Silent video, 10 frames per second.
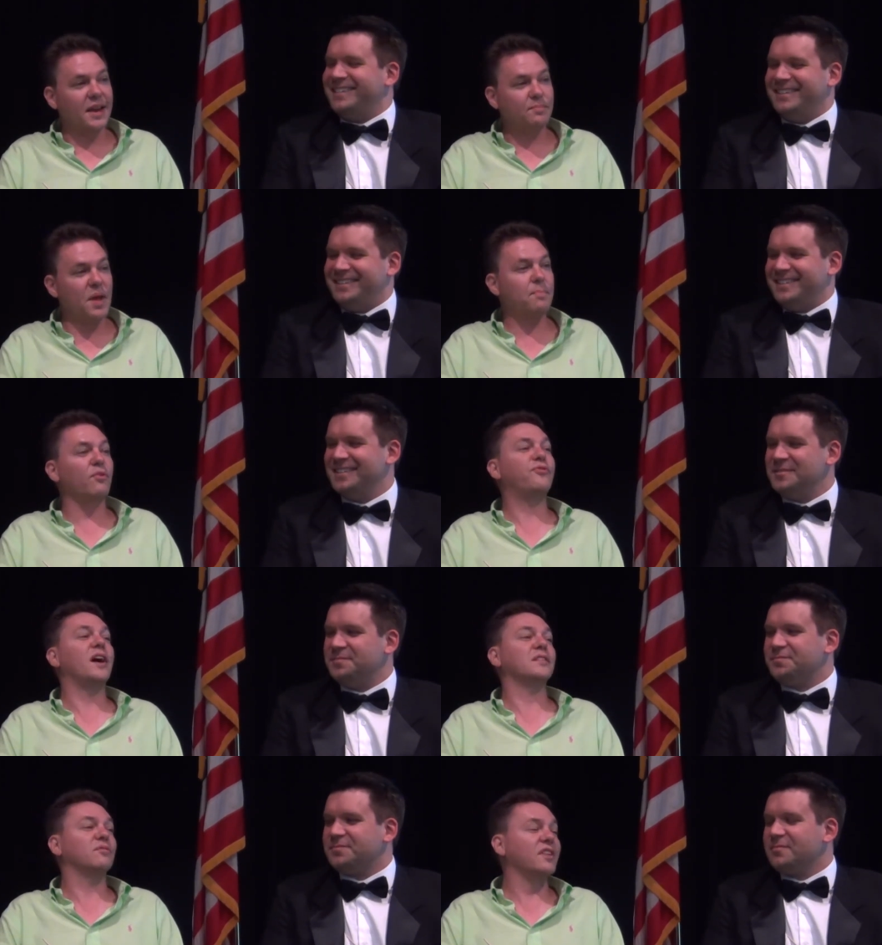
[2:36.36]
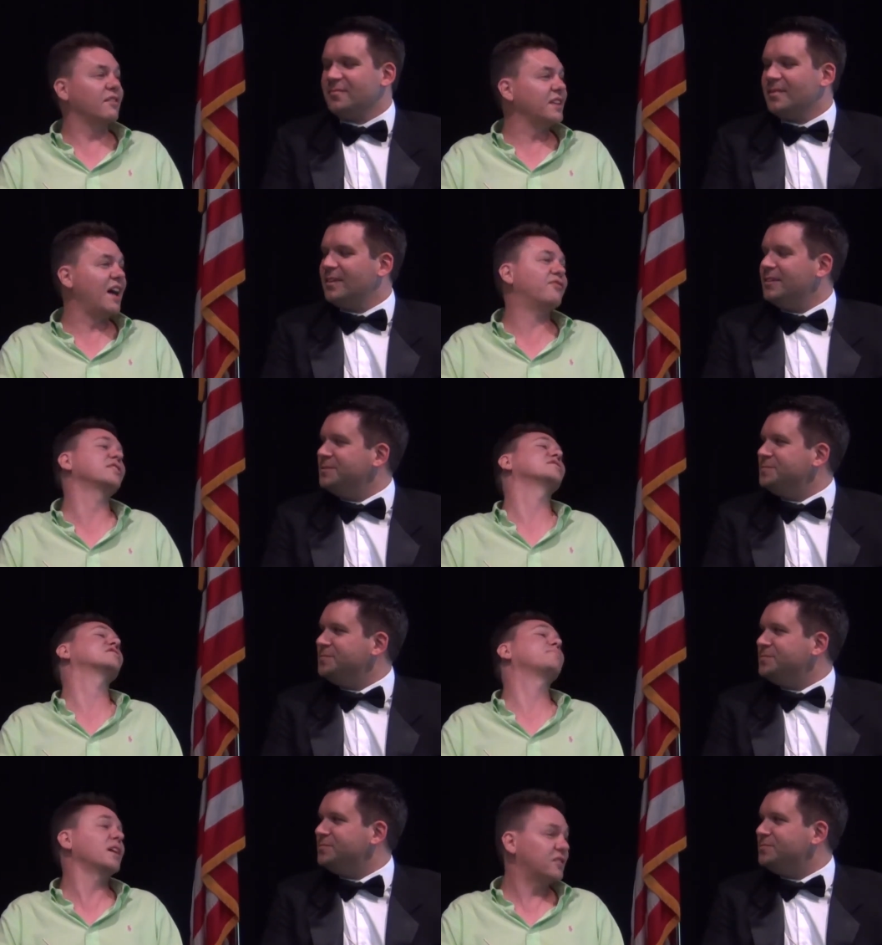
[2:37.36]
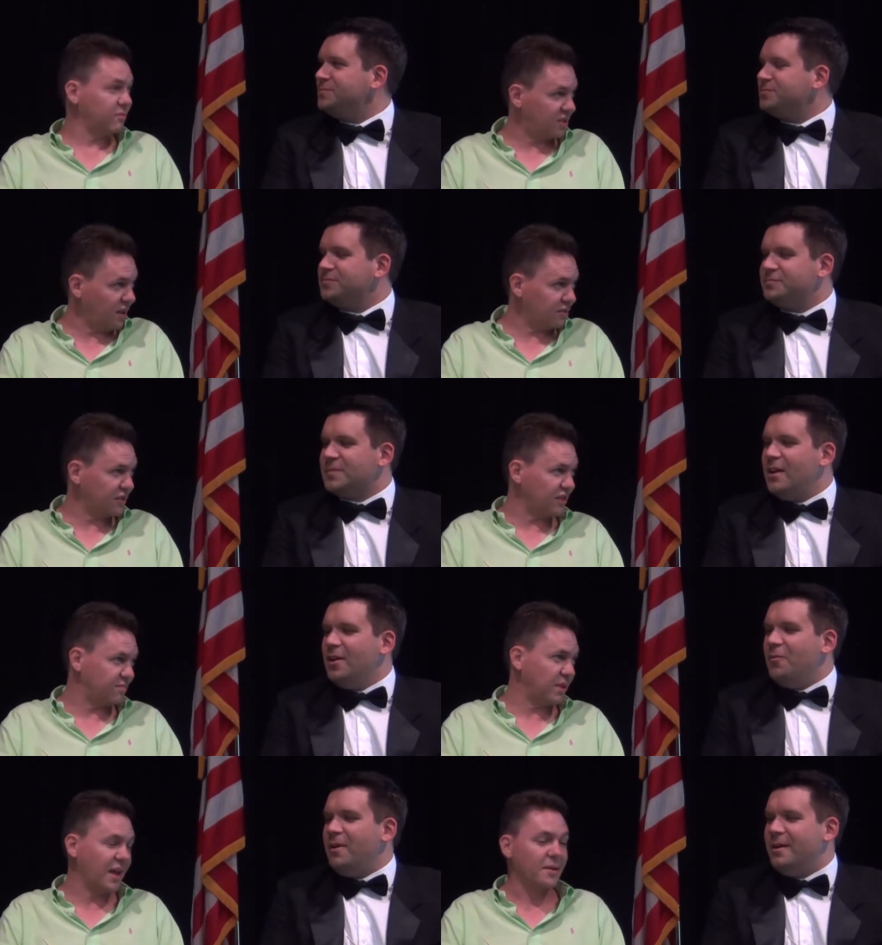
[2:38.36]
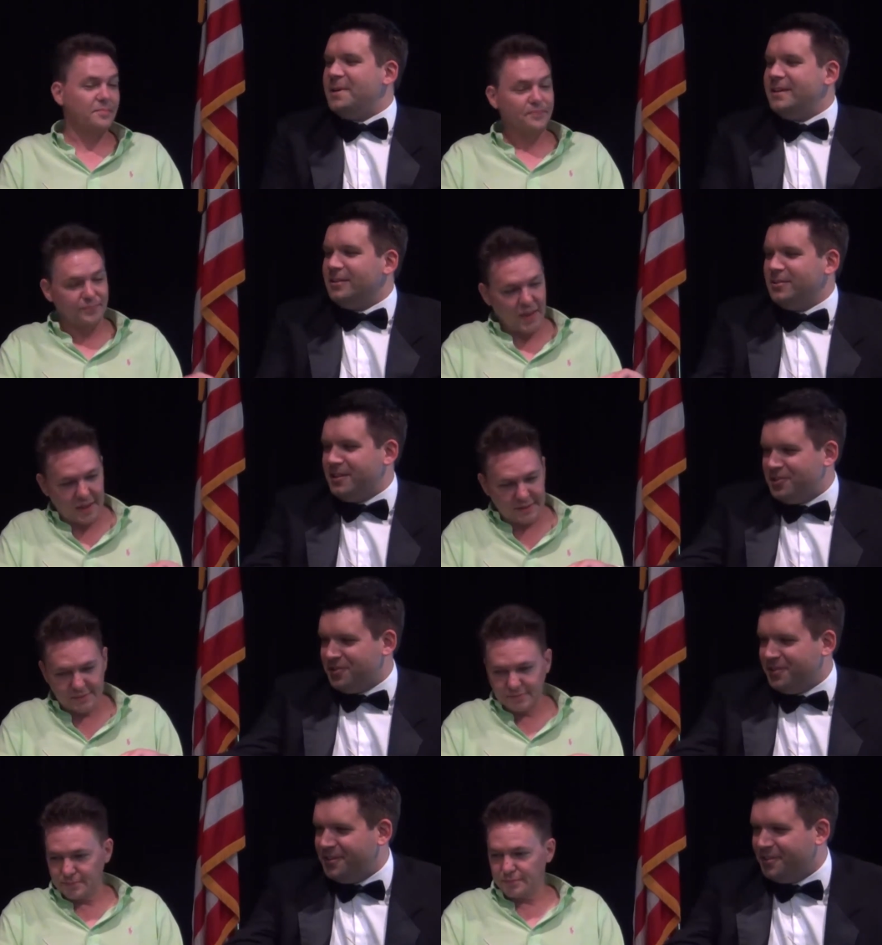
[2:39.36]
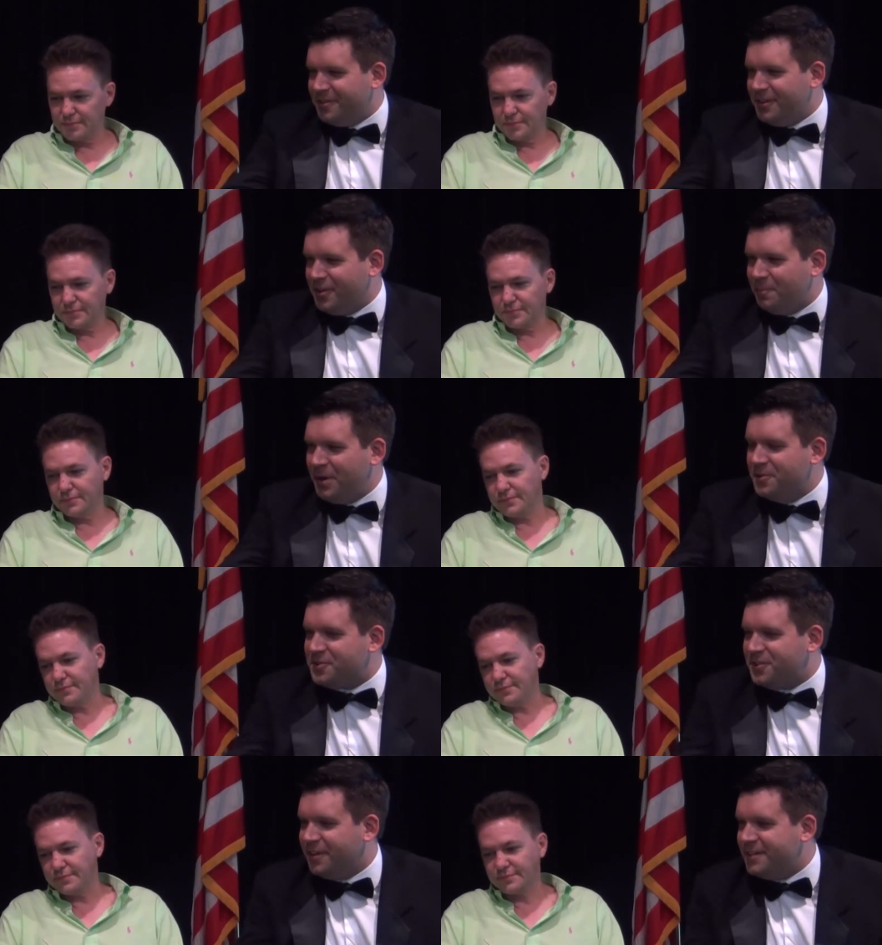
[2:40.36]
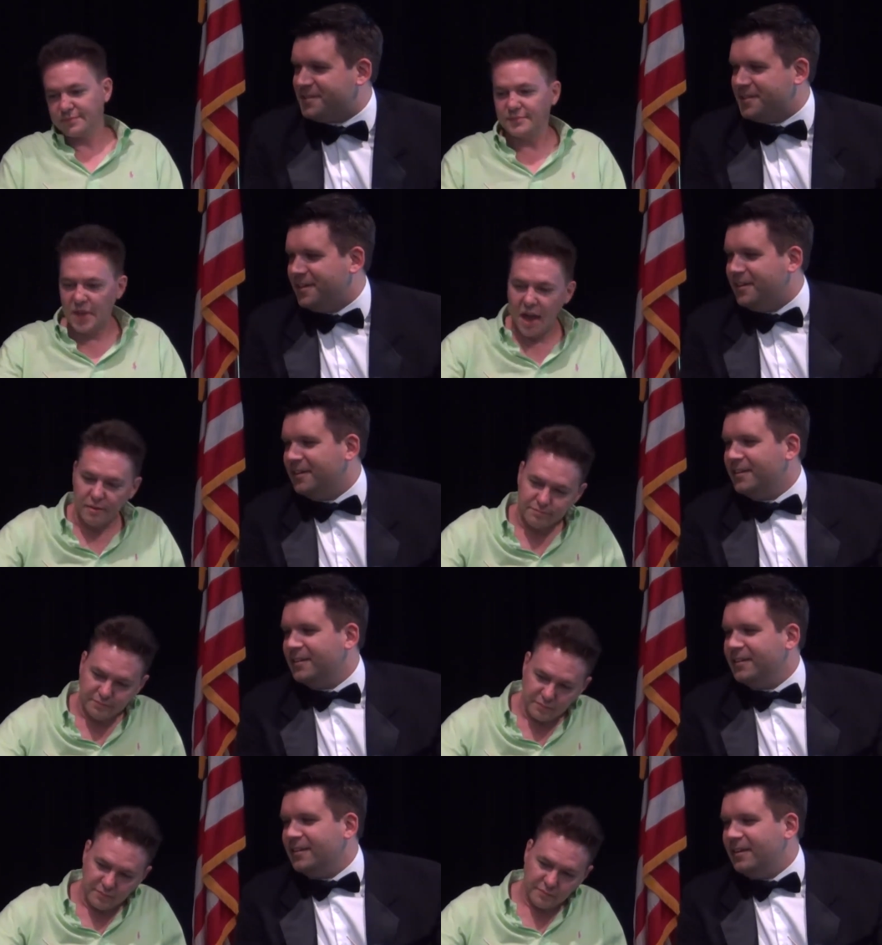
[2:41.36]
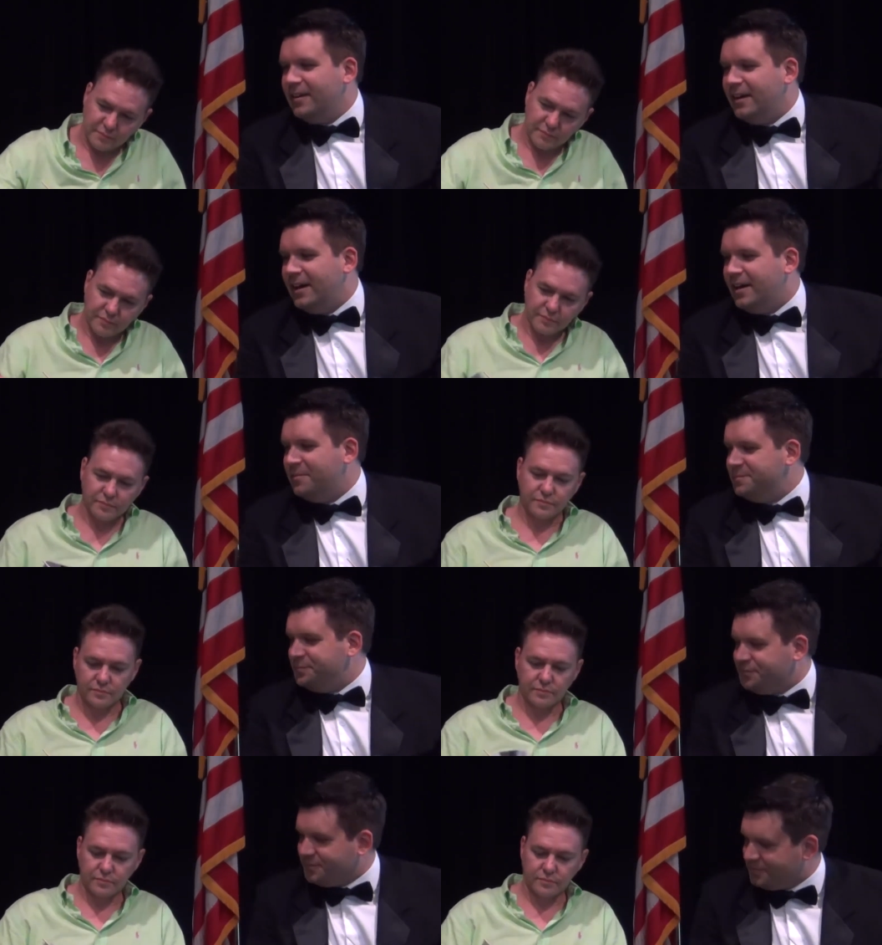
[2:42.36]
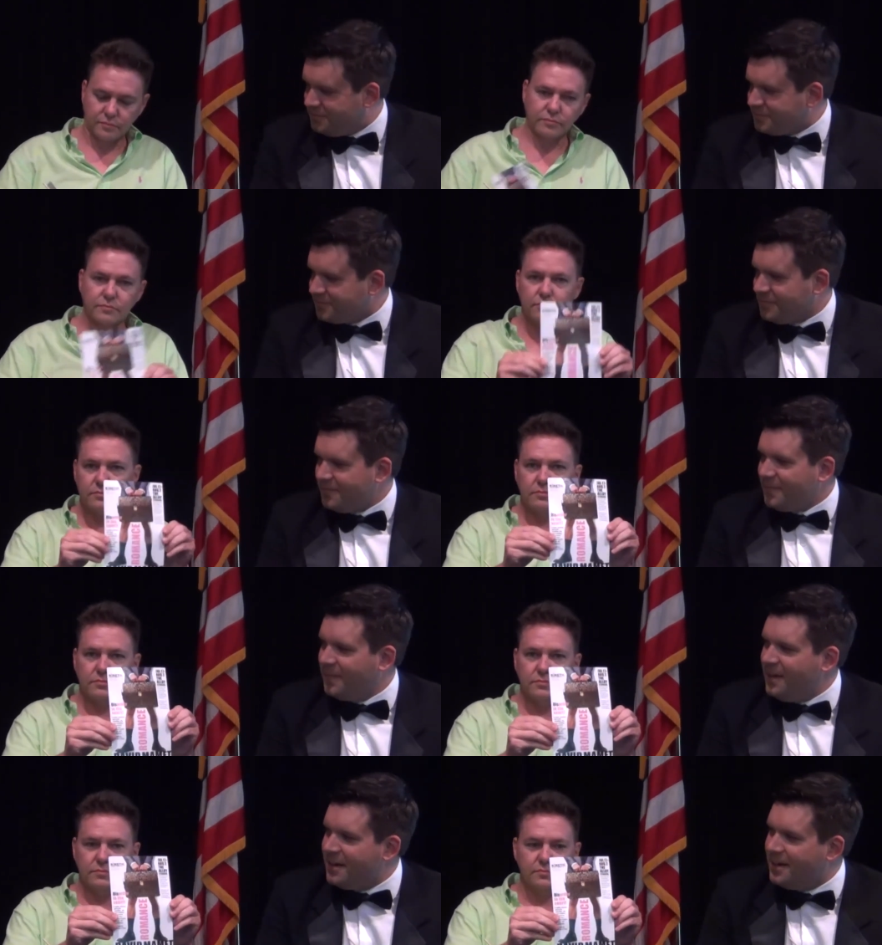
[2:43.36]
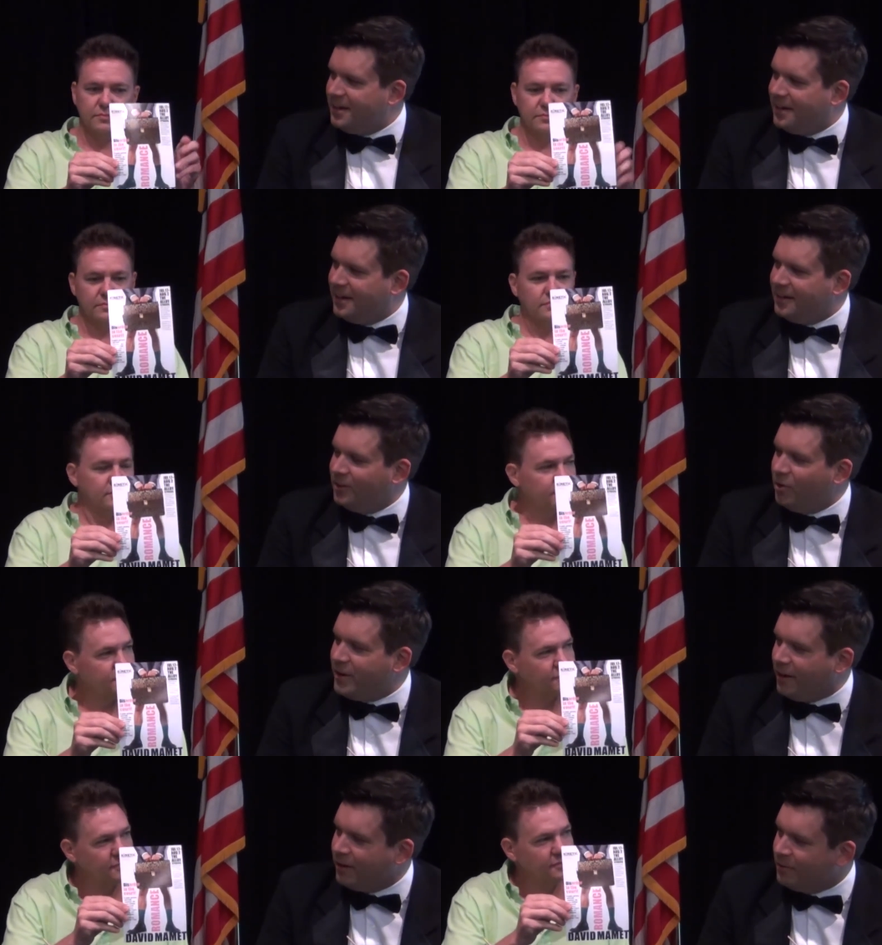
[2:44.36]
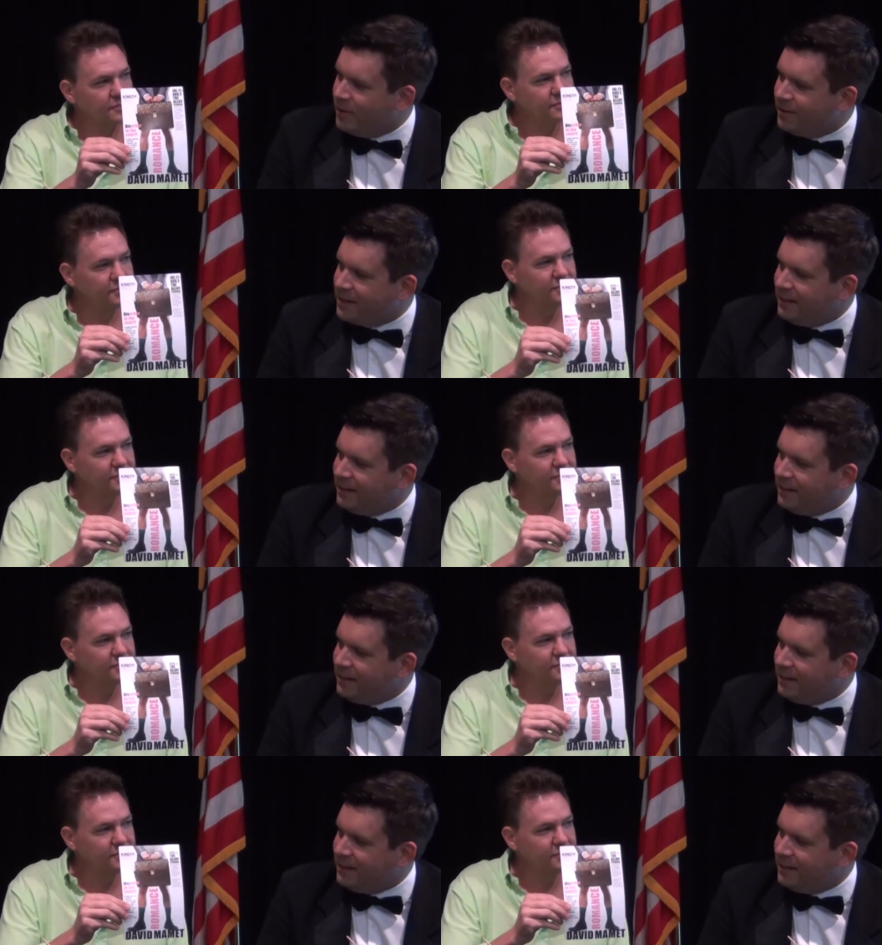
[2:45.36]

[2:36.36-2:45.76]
Speaker 1: and people find themselves laughing despite themselves at this place. Well, I mean, you look at
Speaker 2: your your your poster. It's uh, yeah. um. Yeah, a, a, lawyer with a